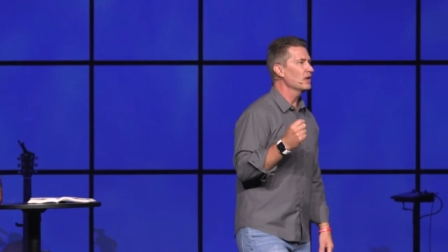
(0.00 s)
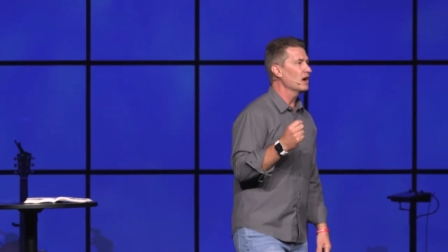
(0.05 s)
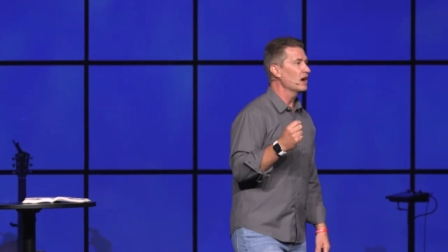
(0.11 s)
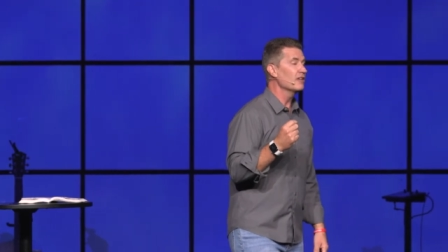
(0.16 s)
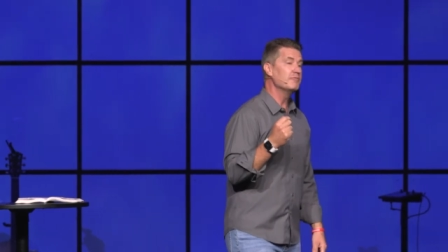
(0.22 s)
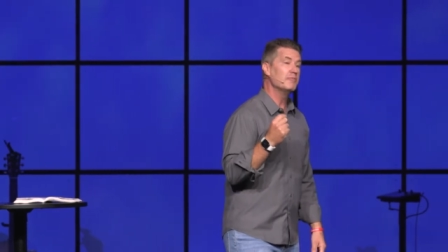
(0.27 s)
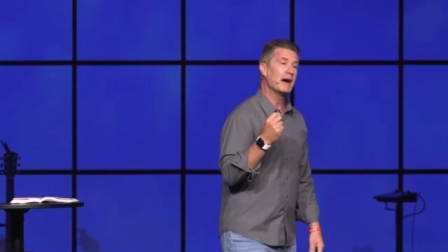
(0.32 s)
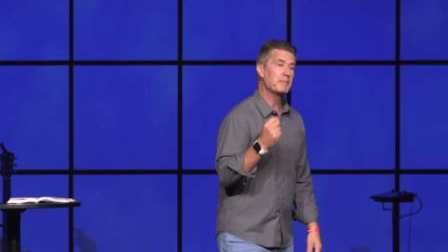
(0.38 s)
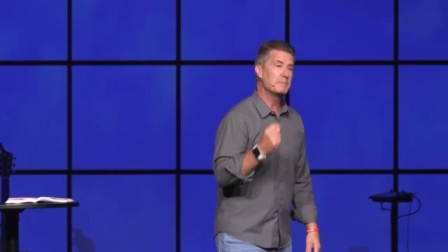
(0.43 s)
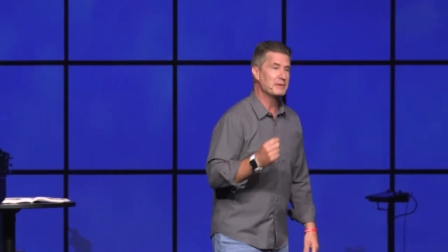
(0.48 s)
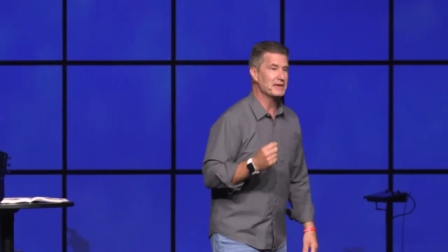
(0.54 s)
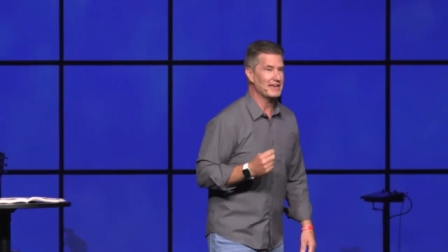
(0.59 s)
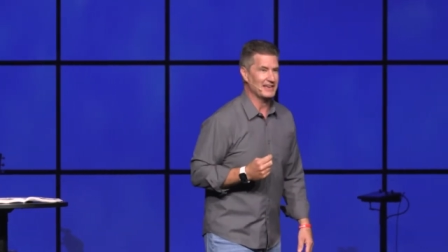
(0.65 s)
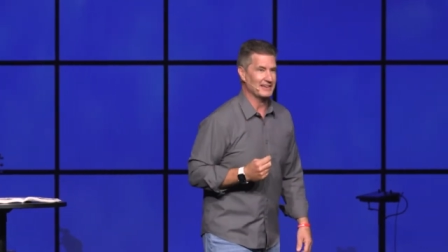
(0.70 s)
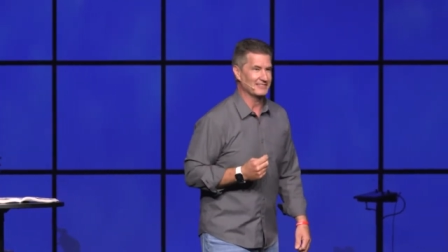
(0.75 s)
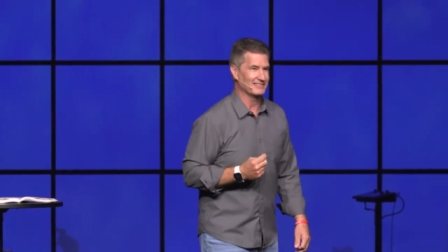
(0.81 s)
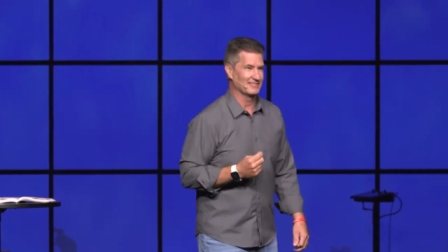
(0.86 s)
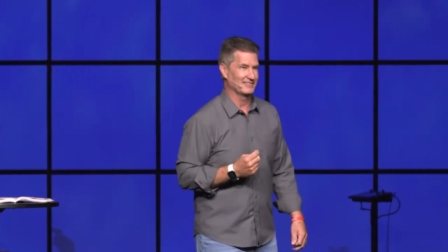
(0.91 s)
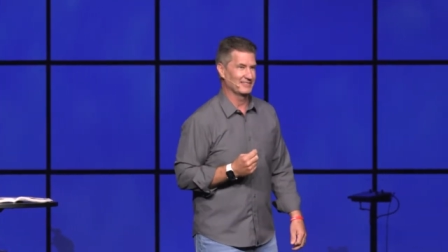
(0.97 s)
of my
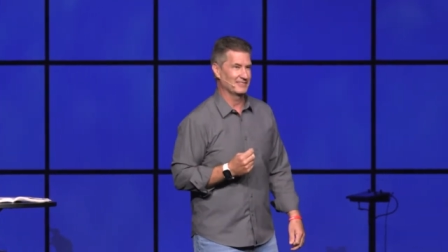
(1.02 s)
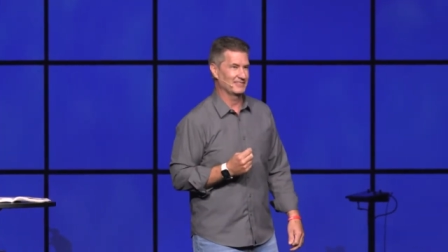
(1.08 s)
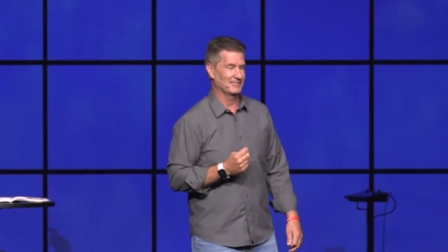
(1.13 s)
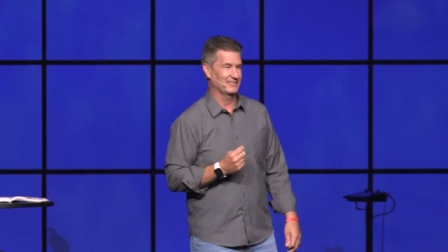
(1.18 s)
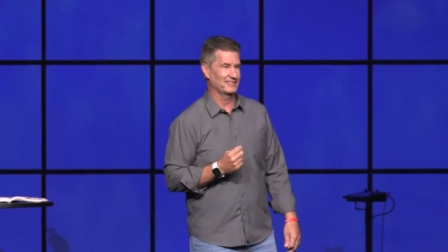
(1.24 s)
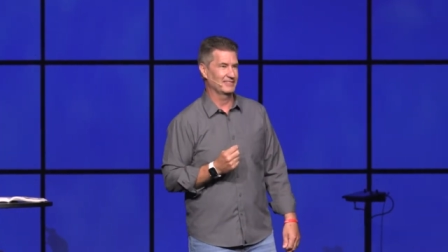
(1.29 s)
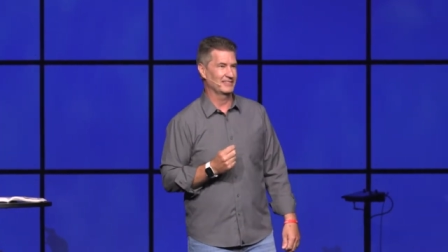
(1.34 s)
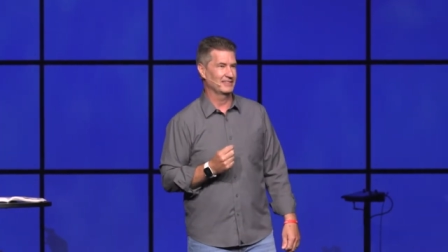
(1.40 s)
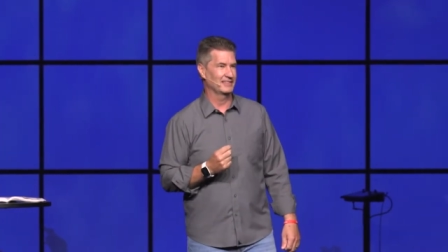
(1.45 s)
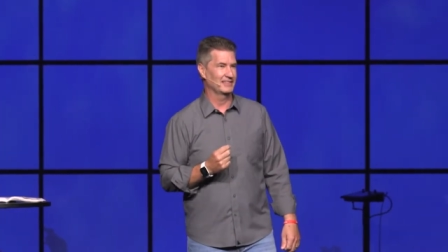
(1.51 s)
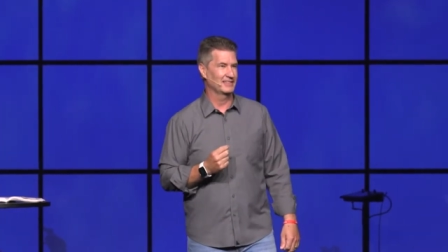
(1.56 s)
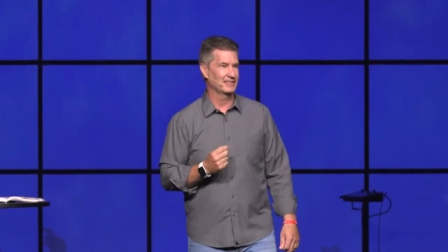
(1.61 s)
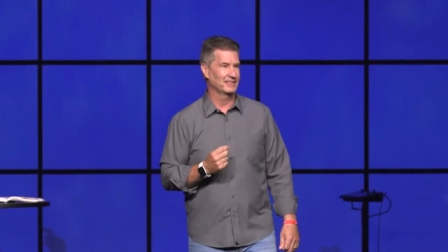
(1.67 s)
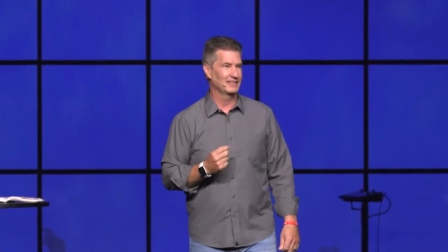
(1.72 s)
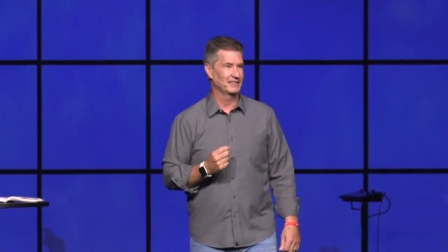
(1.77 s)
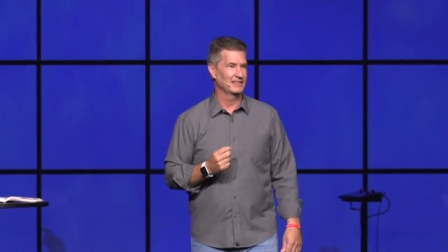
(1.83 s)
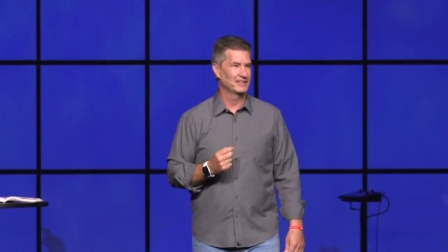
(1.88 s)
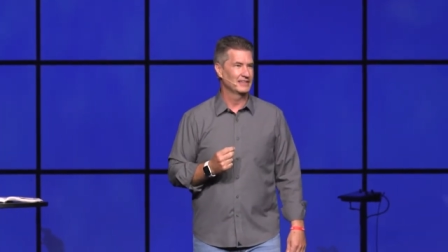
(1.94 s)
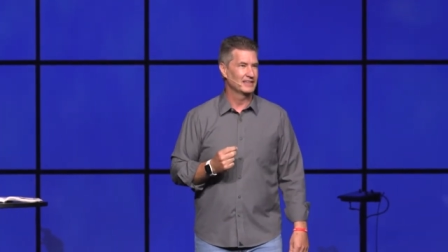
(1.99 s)
being
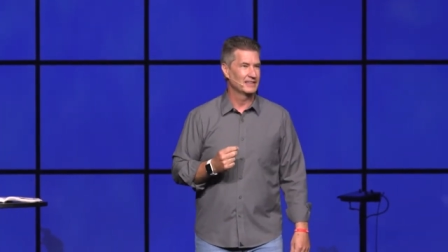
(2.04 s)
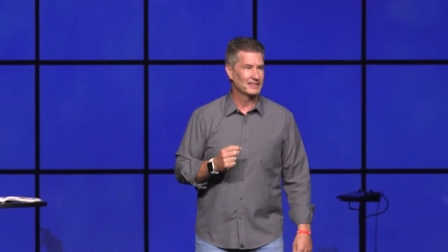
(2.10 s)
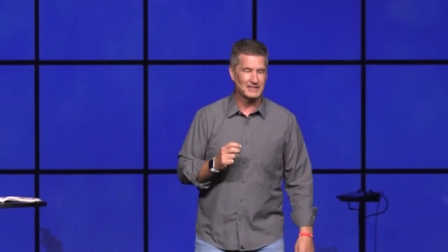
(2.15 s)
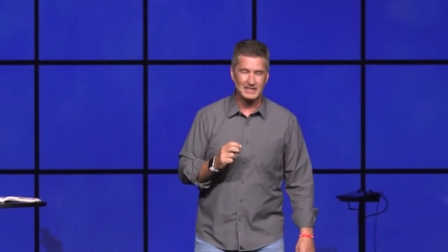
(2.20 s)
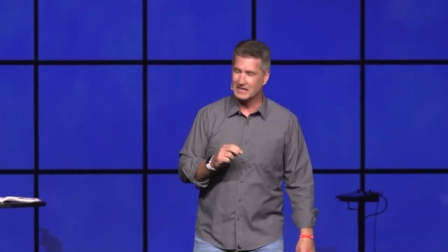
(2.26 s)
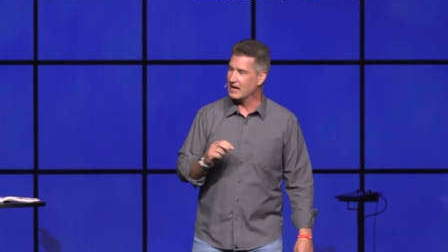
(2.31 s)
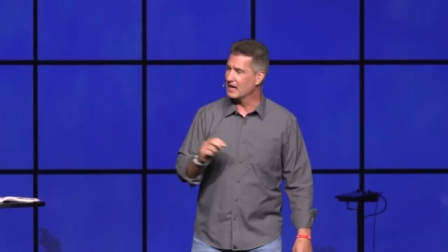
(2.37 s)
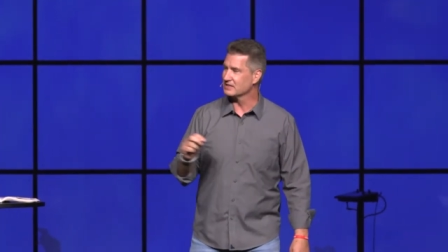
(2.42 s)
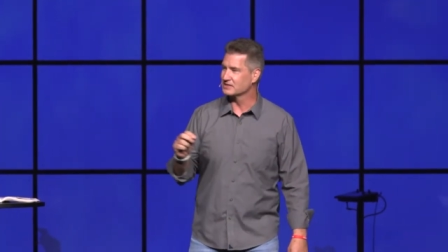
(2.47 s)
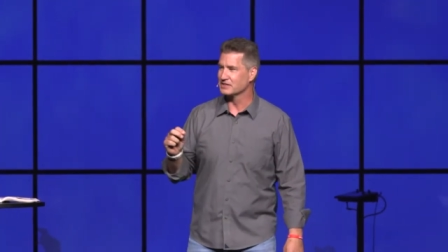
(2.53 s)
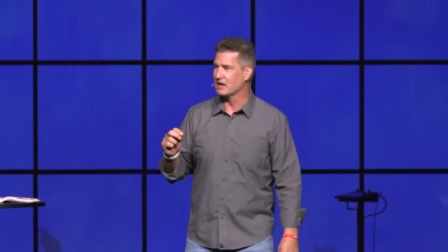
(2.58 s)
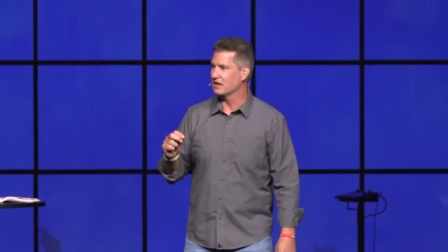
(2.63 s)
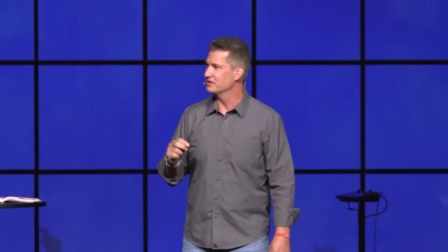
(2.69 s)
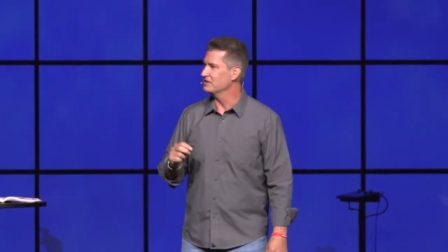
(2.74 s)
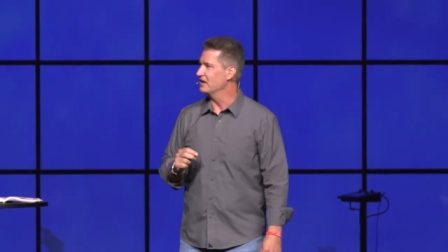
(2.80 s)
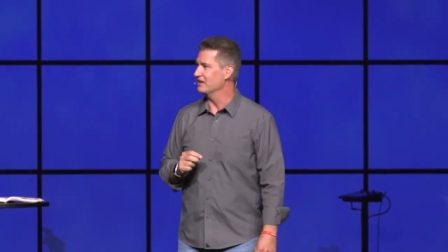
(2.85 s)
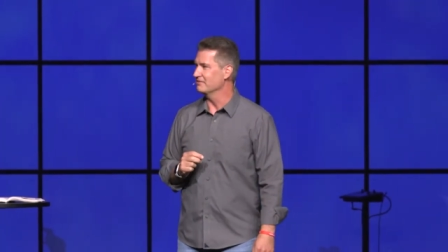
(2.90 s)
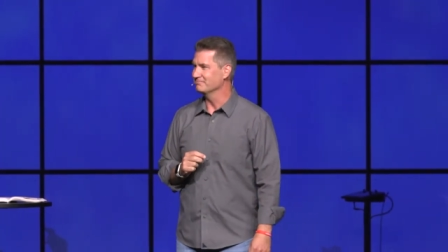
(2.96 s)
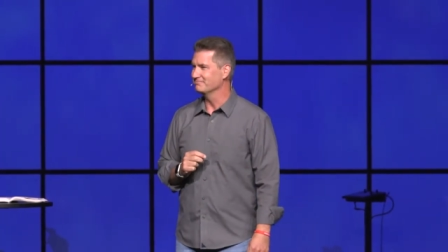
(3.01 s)
that God's not
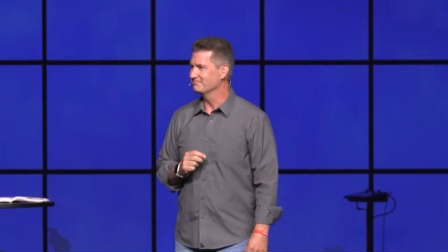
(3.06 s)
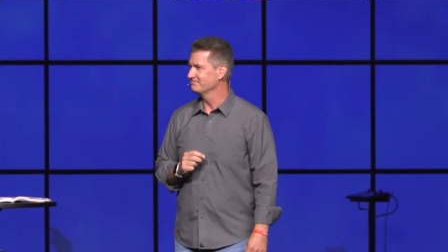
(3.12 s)
done.